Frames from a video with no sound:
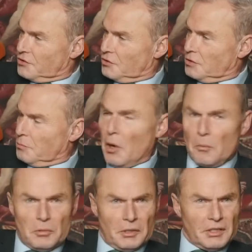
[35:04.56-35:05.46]
mm. to the
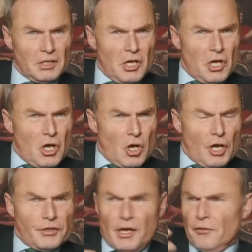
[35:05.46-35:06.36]
public. Mm.
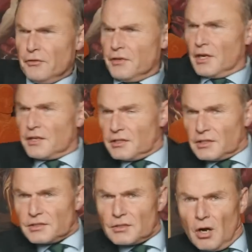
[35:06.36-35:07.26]
And the other thing I think
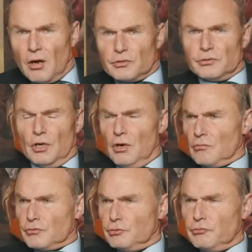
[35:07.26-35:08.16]
is can't you
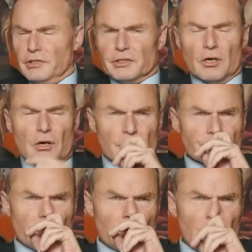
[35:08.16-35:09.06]
can't you really
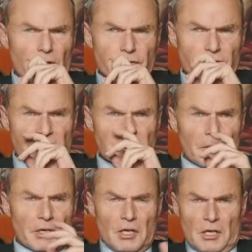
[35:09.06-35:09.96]
can't uh,
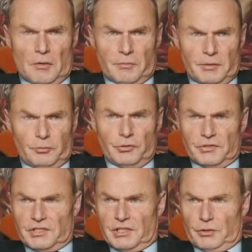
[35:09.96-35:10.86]
underestimate. People used
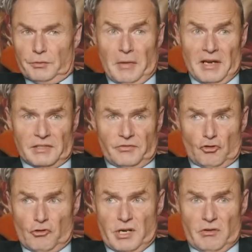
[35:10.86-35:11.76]
to see it on a massive
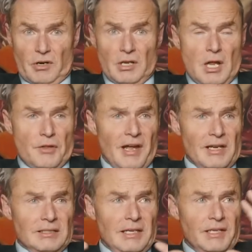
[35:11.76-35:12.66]
screen, right?
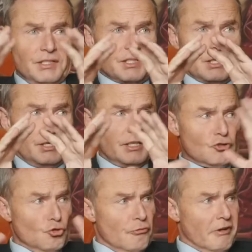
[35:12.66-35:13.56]
That lends an
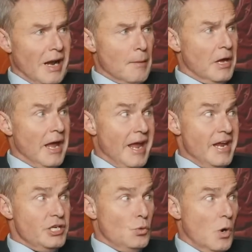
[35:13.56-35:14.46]
extraordinary glamour
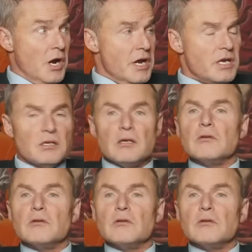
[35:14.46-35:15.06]
anyway, mm.